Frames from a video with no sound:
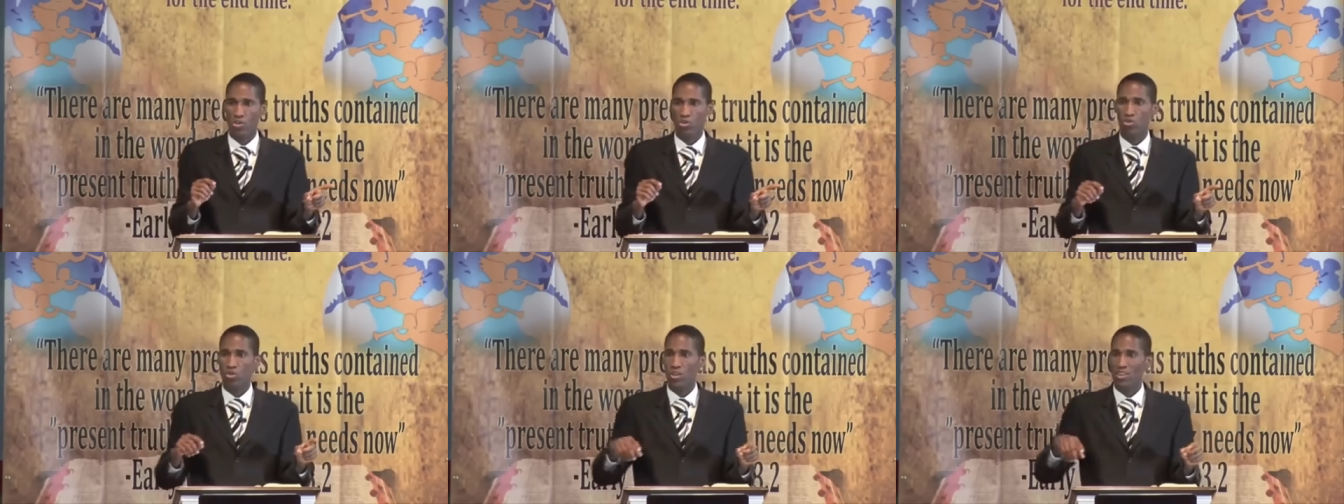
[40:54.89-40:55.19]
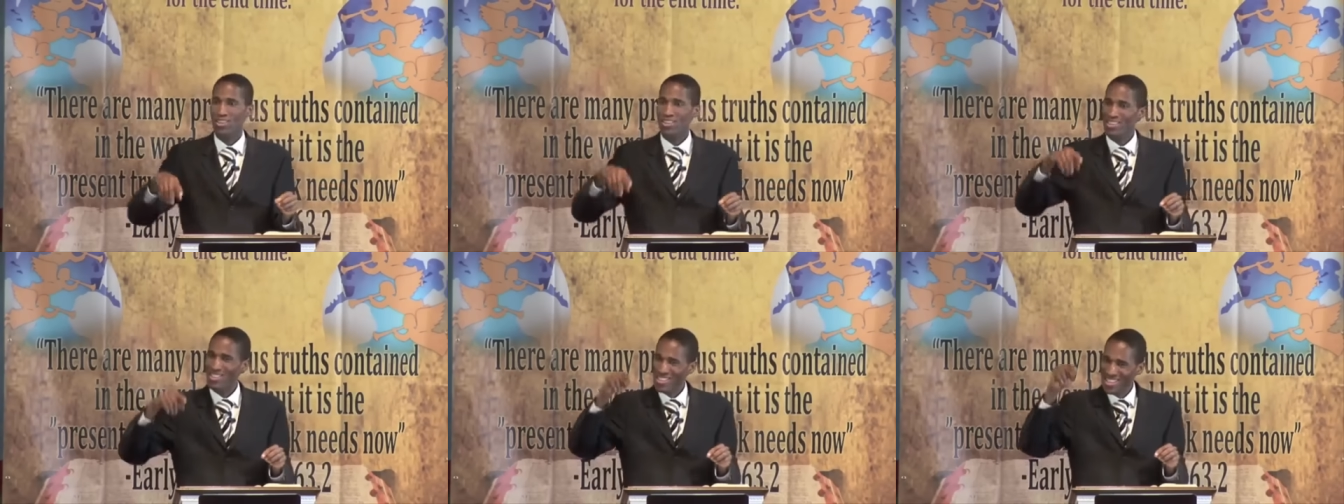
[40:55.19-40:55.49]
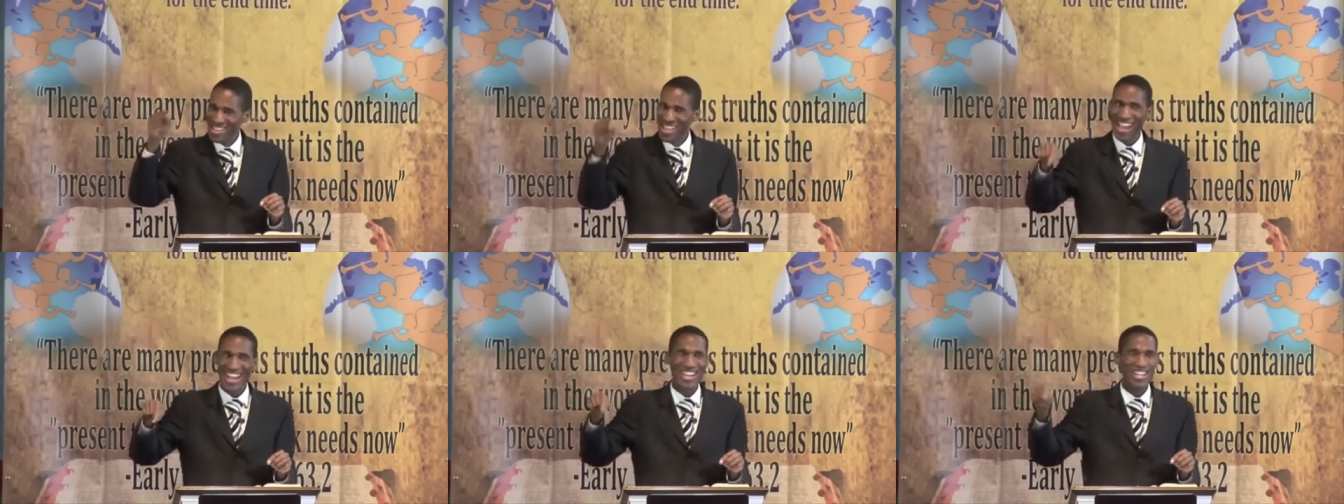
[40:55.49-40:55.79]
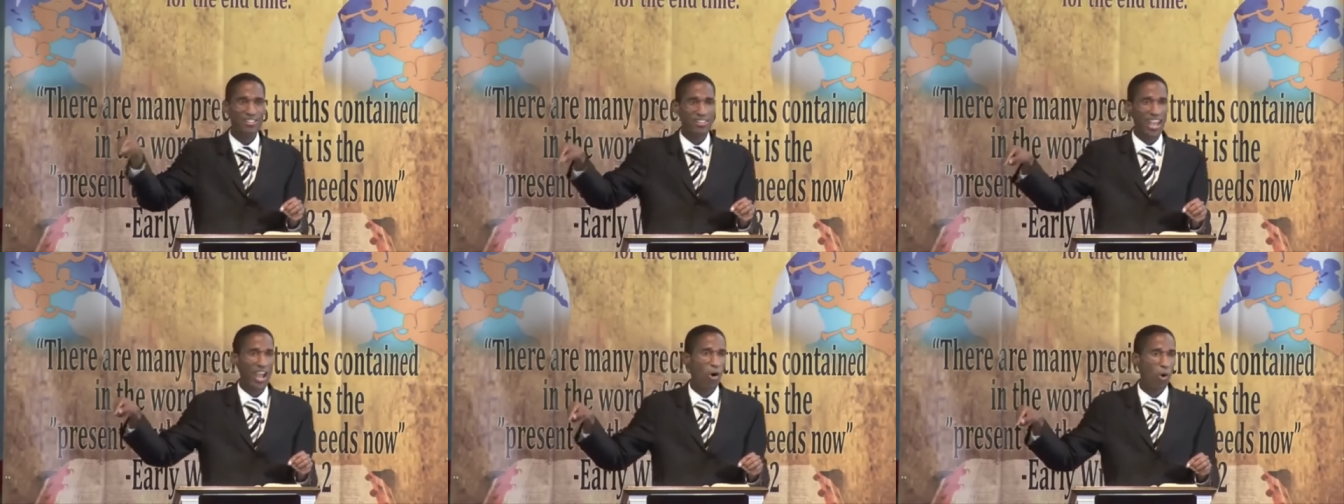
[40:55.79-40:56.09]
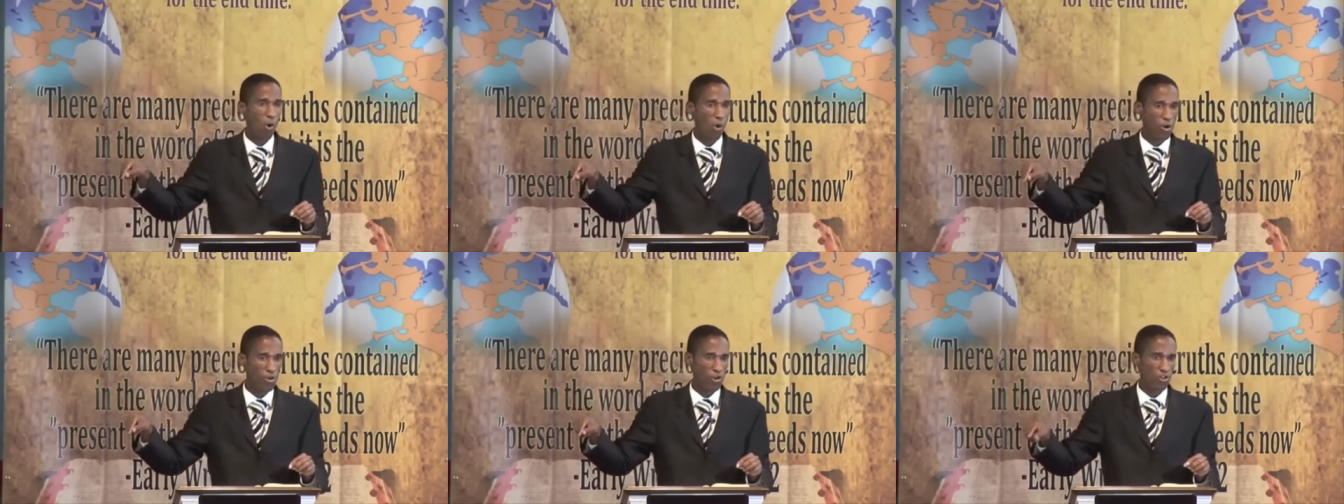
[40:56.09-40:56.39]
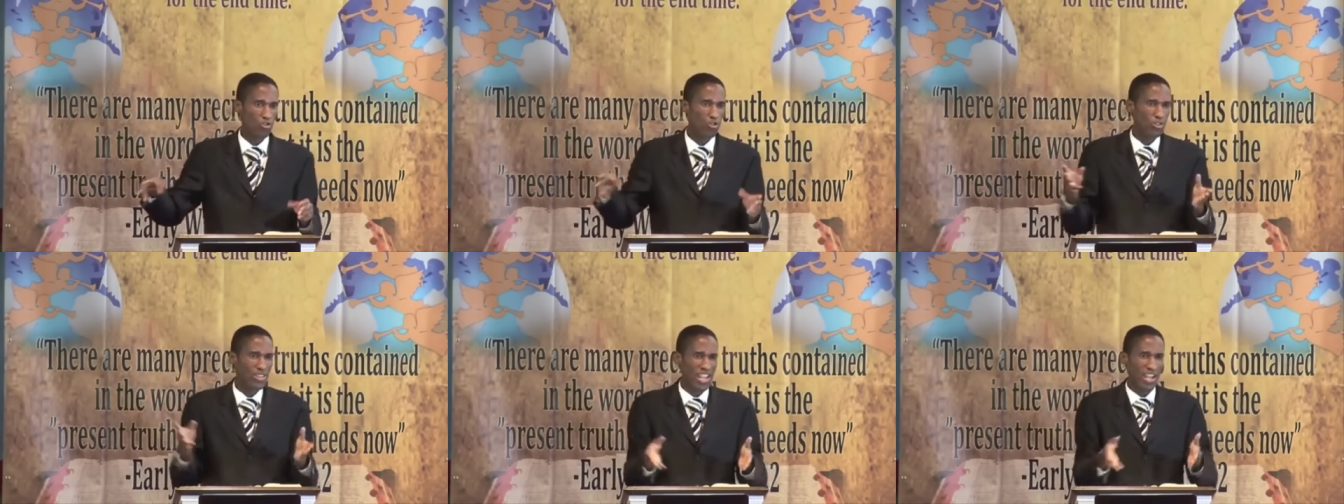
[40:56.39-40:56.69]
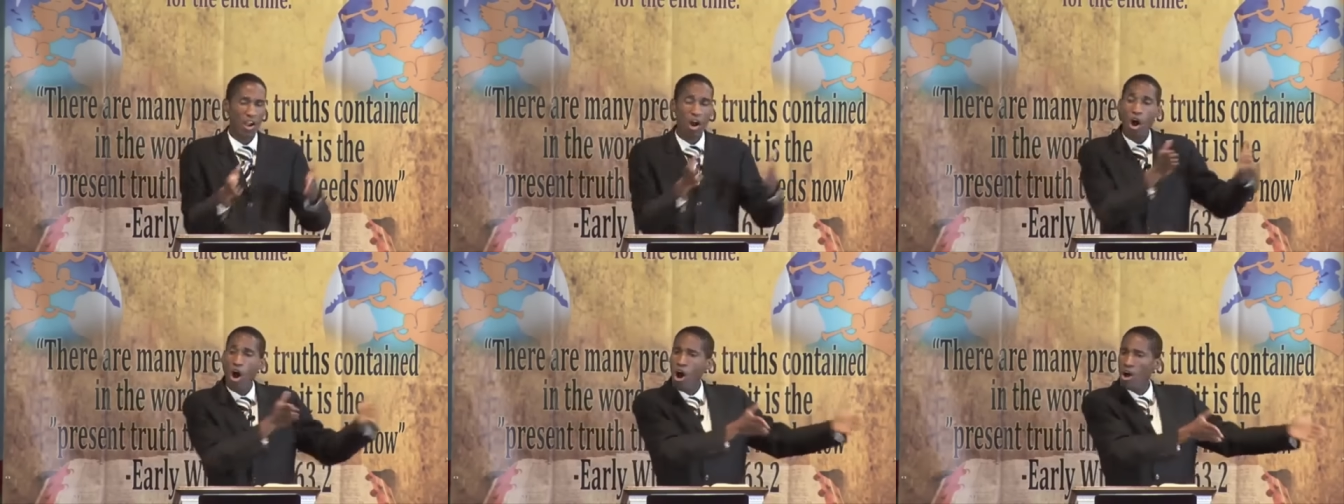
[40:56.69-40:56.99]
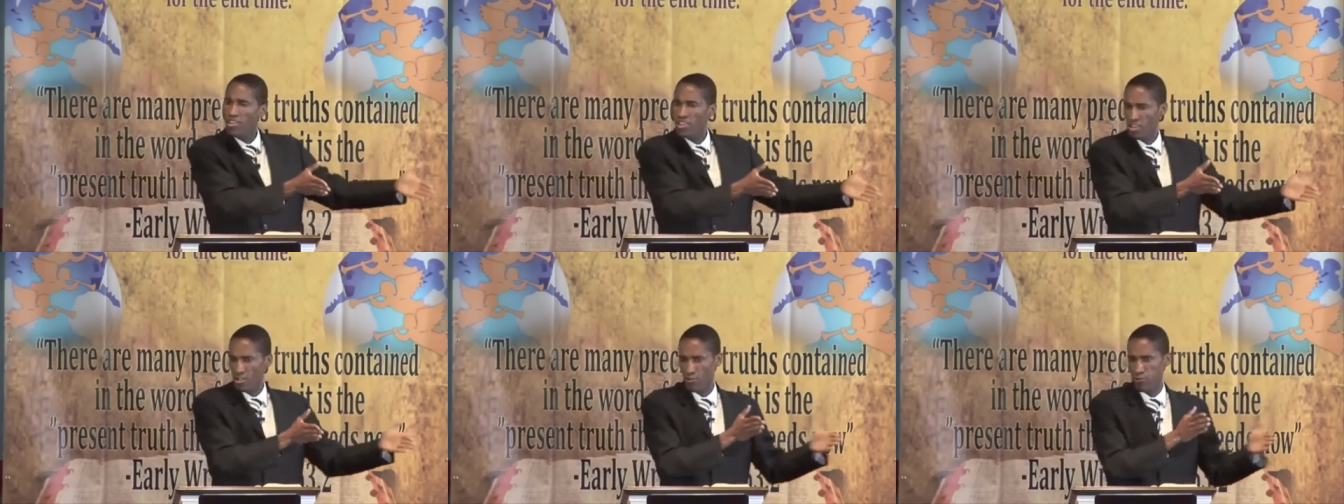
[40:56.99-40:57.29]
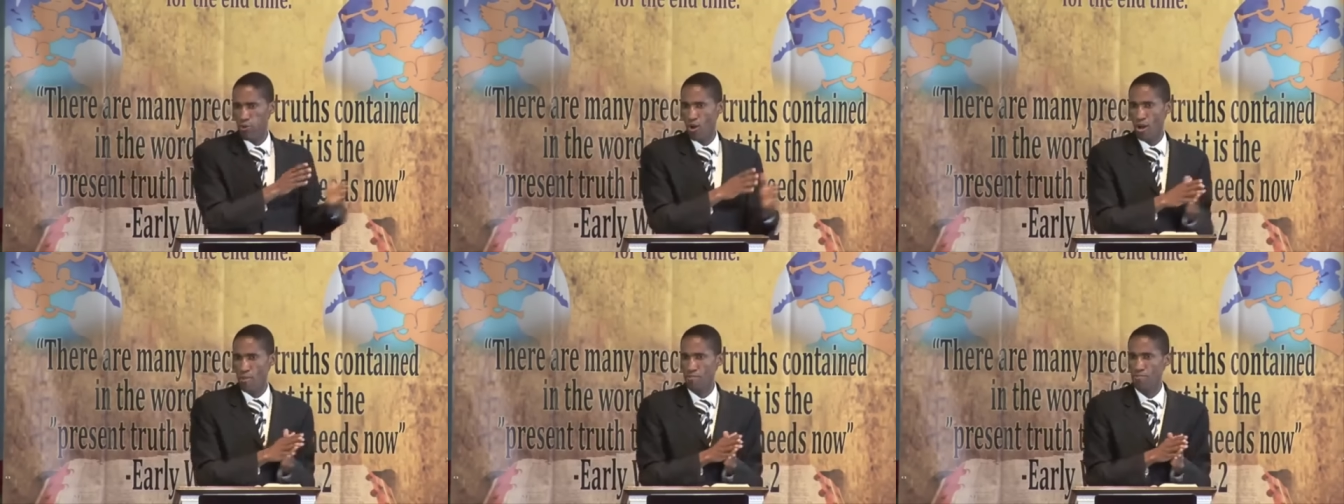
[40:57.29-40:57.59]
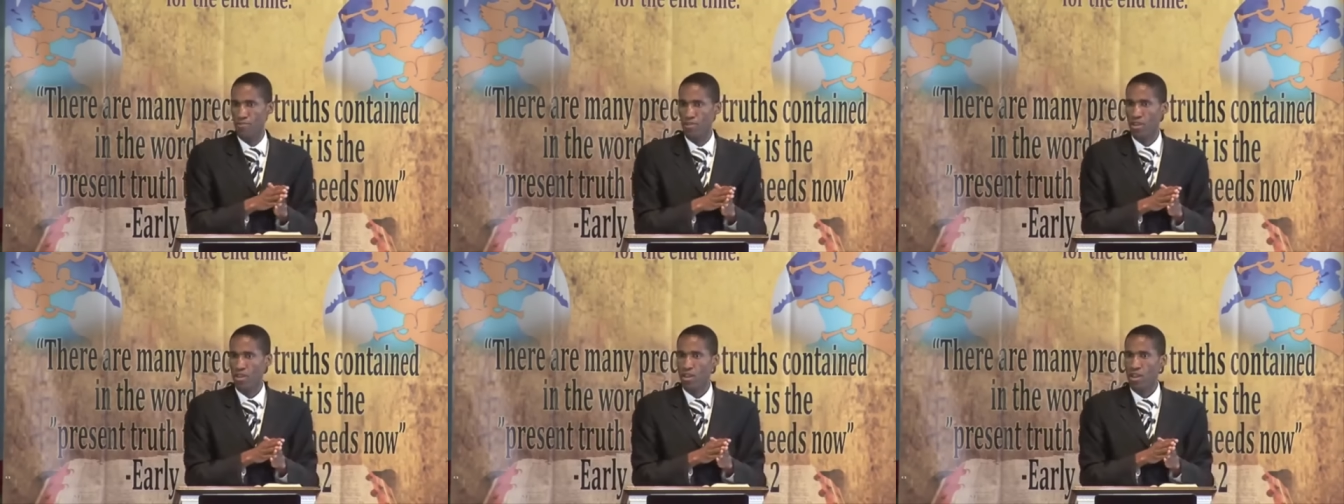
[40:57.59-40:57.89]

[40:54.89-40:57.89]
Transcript: To getting their orders, to take orders from.